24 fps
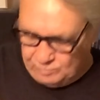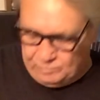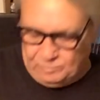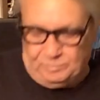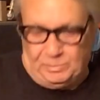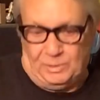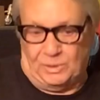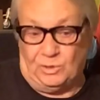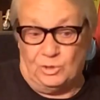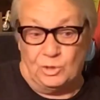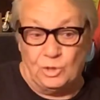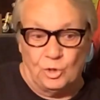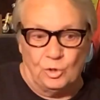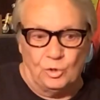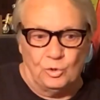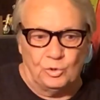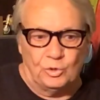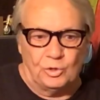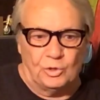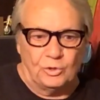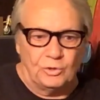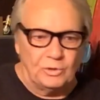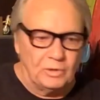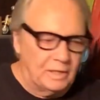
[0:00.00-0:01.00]

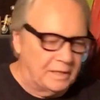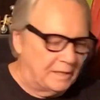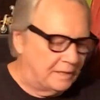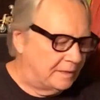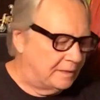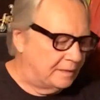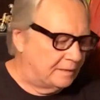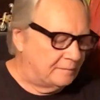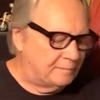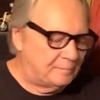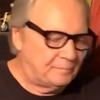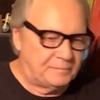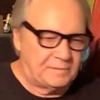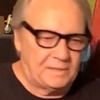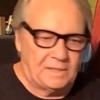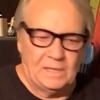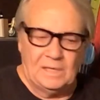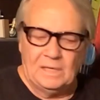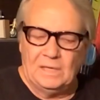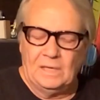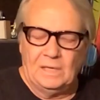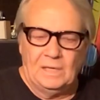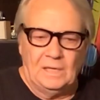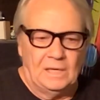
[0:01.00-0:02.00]
peculiar, and
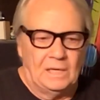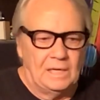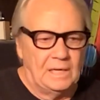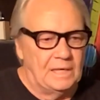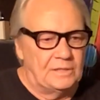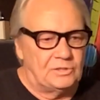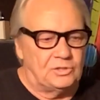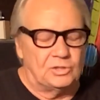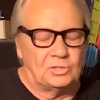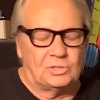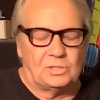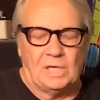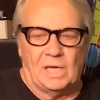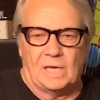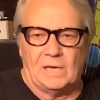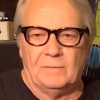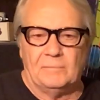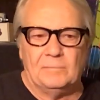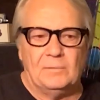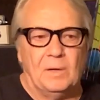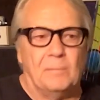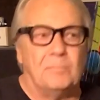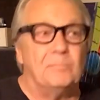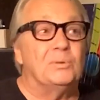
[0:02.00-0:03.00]
it's just got
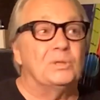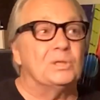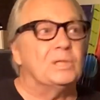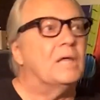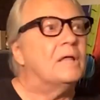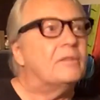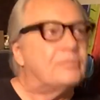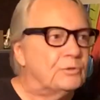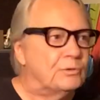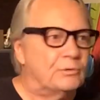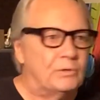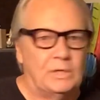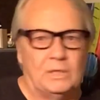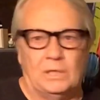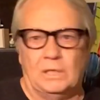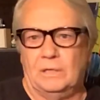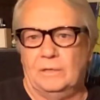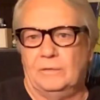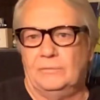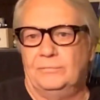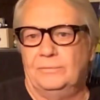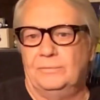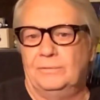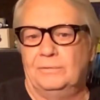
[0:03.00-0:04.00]
a plethora
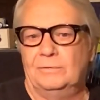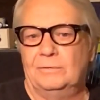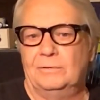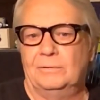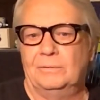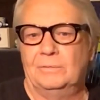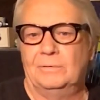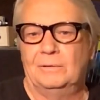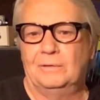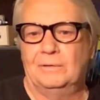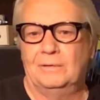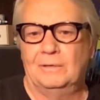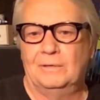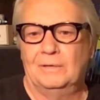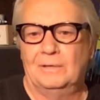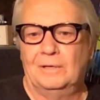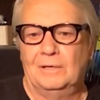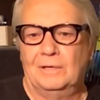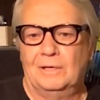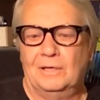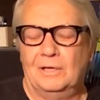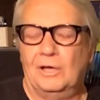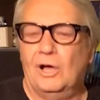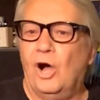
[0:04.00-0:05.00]
of
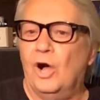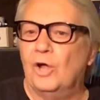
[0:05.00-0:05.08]
all